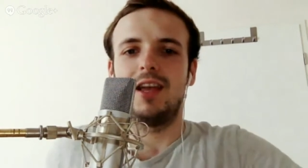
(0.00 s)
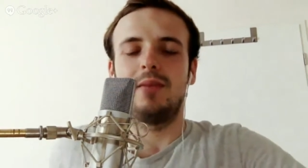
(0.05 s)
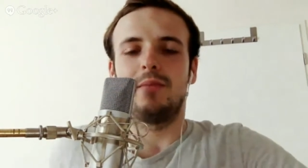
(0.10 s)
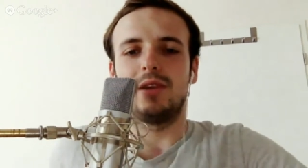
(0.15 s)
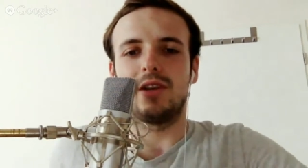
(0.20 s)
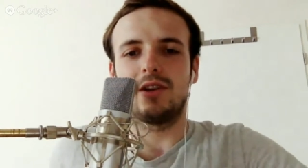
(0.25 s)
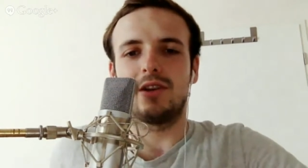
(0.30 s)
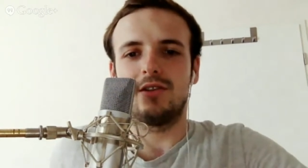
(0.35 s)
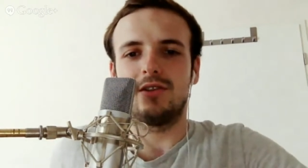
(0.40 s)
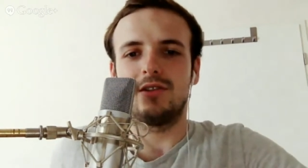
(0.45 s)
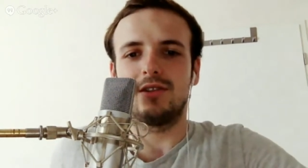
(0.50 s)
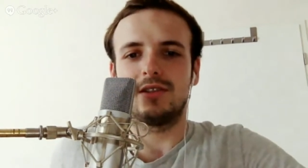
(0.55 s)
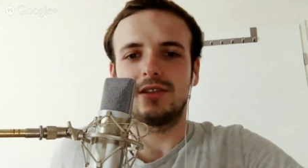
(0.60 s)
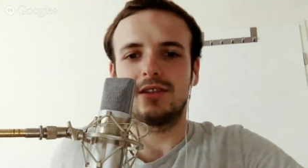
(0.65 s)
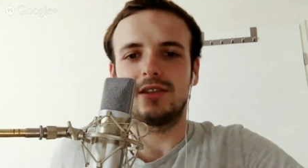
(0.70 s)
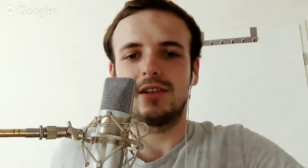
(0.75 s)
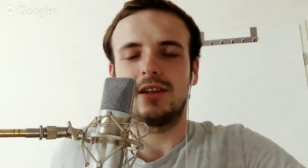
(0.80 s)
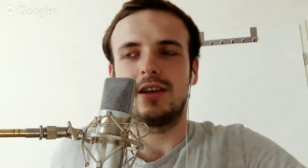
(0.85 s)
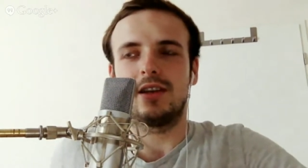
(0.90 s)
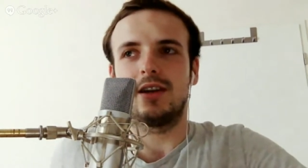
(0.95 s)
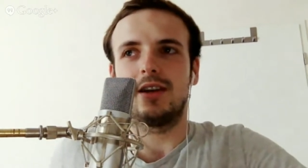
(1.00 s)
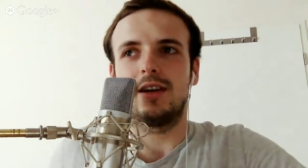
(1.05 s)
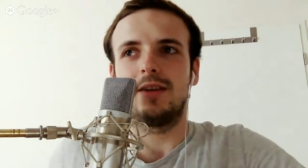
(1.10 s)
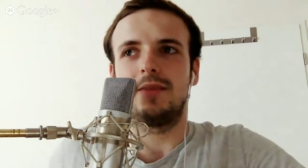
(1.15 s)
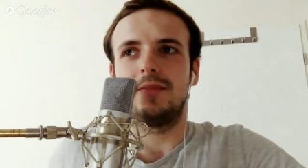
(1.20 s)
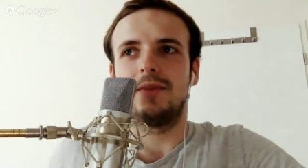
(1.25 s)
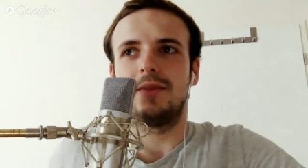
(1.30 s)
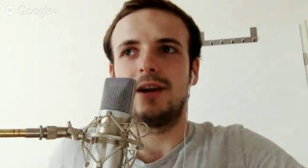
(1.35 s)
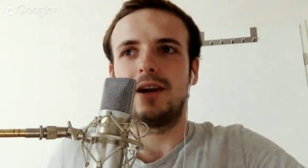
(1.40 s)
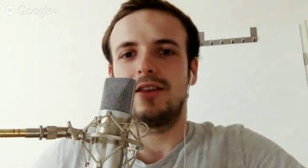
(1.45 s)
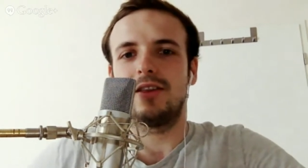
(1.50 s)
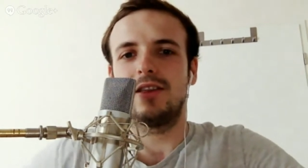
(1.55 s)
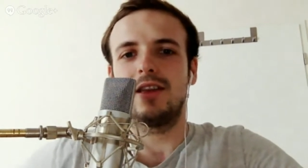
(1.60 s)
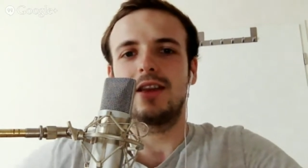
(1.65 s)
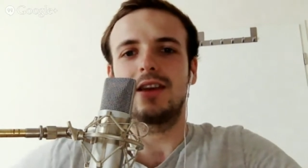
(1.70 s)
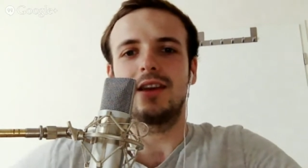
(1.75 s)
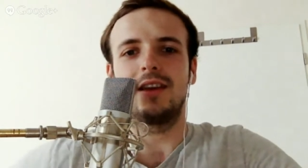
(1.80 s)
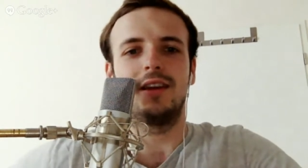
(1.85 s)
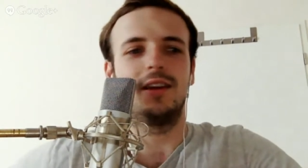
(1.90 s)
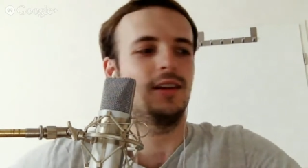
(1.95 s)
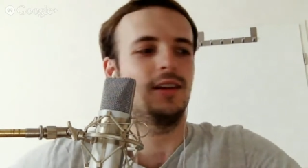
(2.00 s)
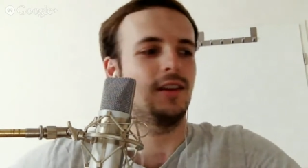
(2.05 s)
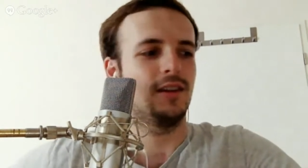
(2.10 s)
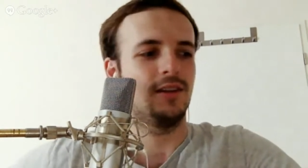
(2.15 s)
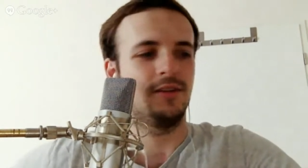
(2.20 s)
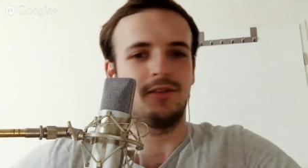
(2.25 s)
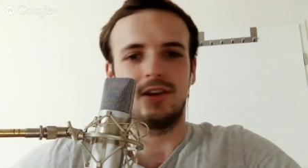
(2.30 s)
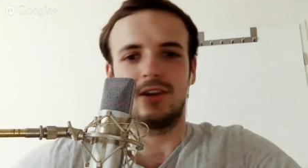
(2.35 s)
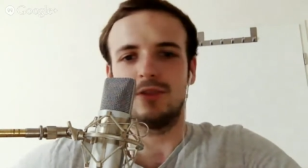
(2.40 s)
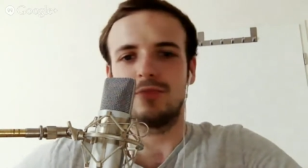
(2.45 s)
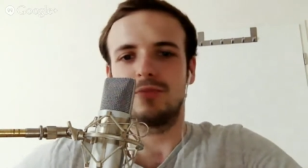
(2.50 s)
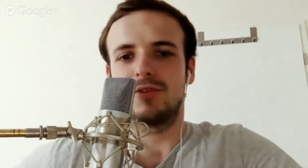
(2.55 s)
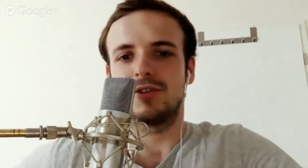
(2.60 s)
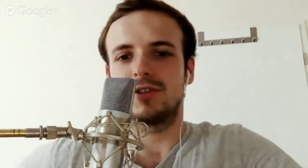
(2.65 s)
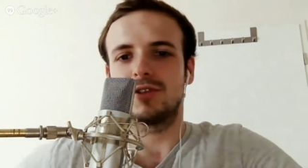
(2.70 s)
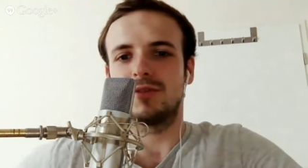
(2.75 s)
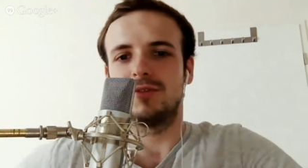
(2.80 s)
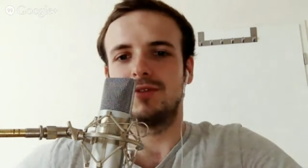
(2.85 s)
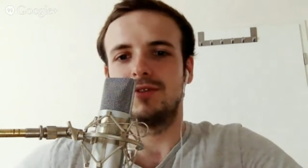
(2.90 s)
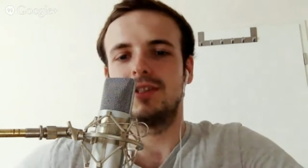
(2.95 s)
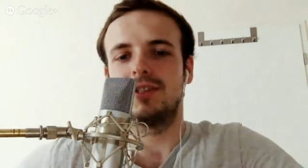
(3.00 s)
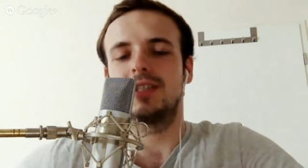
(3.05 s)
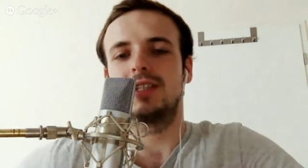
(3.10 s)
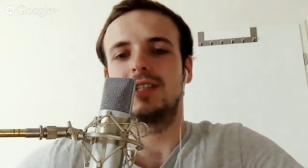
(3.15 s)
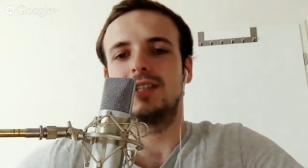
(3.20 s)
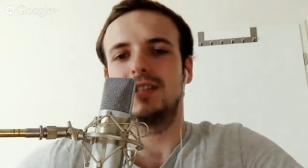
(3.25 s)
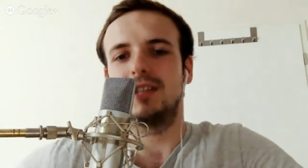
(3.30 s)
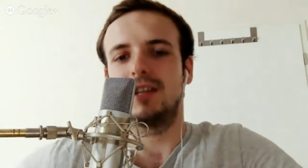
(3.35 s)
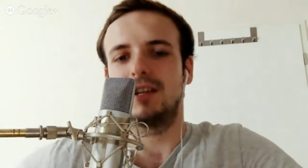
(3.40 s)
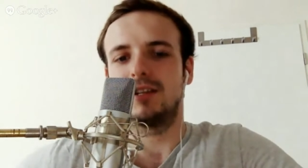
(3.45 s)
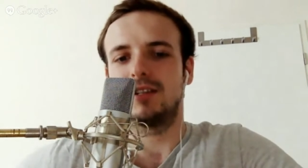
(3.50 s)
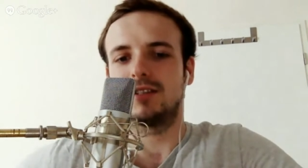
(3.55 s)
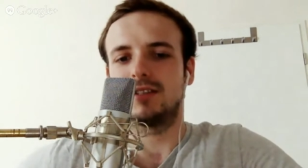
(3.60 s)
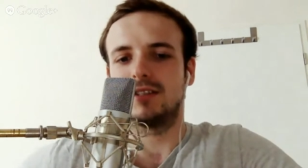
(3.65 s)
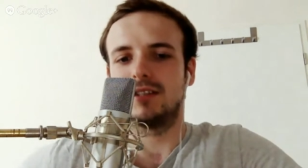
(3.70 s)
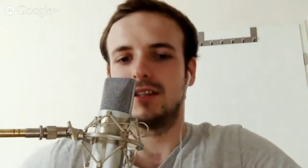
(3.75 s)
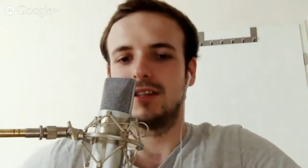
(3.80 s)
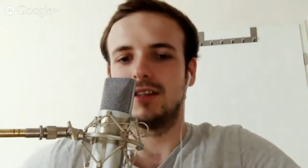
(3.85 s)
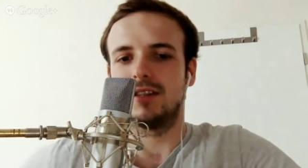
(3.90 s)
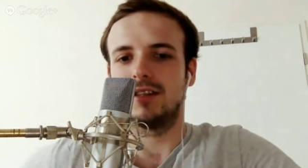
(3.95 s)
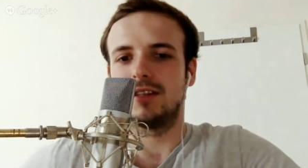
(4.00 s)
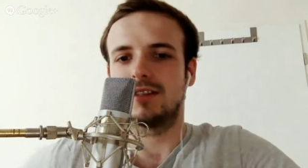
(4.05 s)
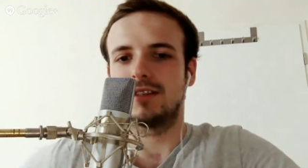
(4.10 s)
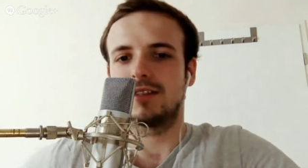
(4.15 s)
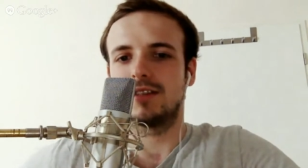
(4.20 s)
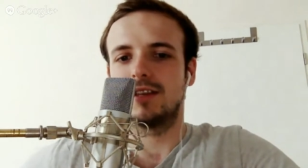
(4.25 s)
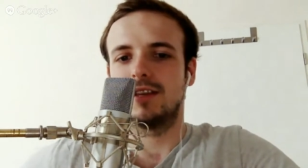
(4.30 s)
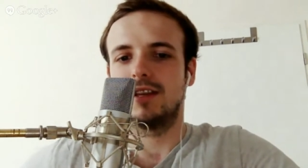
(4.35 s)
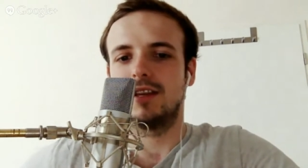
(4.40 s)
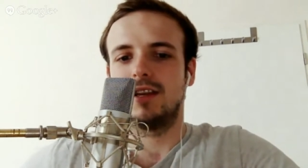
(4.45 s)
because I think in the developer community there's still this